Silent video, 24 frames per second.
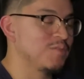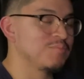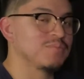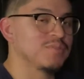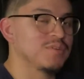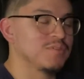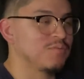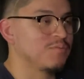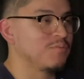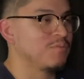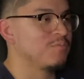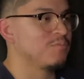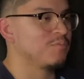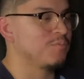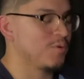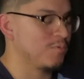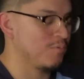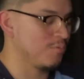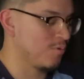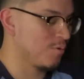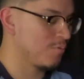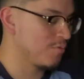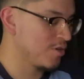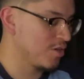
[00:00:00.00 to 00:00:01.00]
Yeah. But what
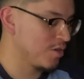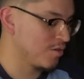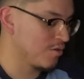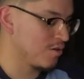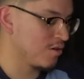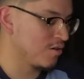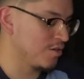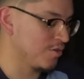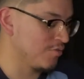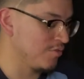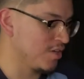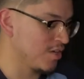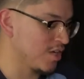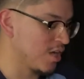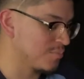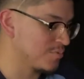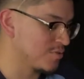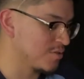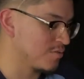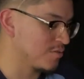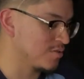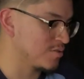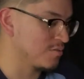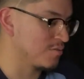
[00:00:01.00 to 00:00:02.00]
were your unique
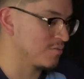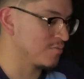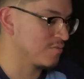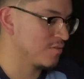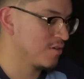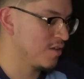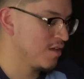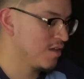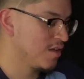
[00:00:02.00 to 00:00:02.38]
obstacles of